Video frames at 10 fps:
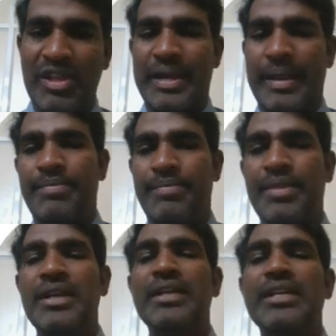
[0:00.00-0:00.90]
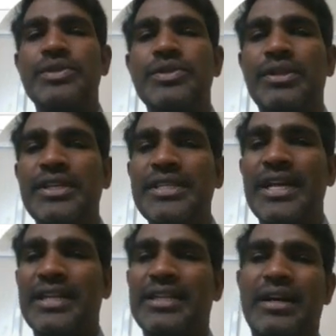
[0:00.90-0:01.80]
Okay. So these
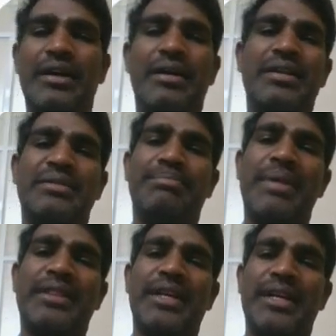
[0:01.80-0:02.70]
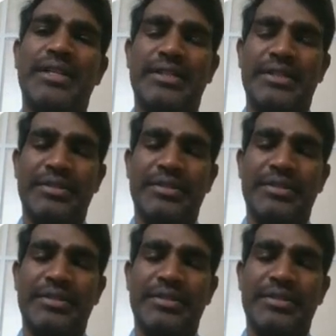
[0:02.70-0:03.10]
are the methods.